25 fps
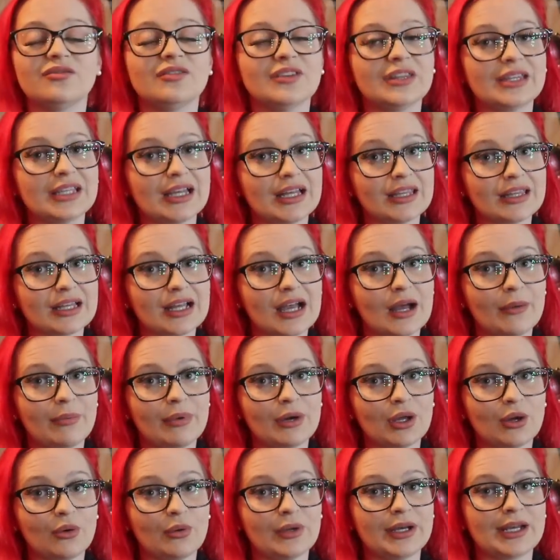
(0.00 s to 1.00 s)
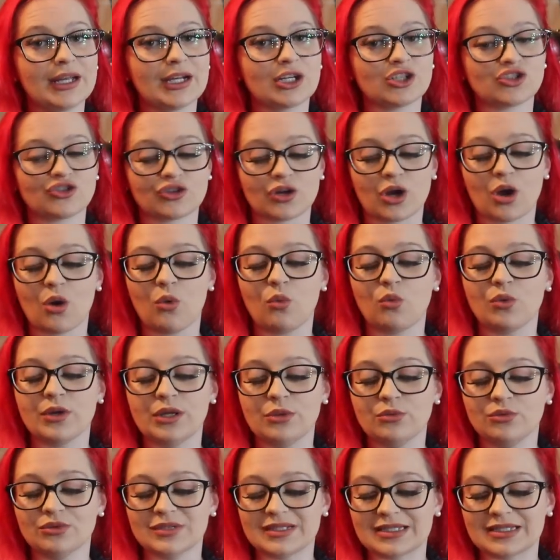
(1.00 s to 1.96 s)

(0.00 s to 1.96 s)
for the other couple of quid extra, we will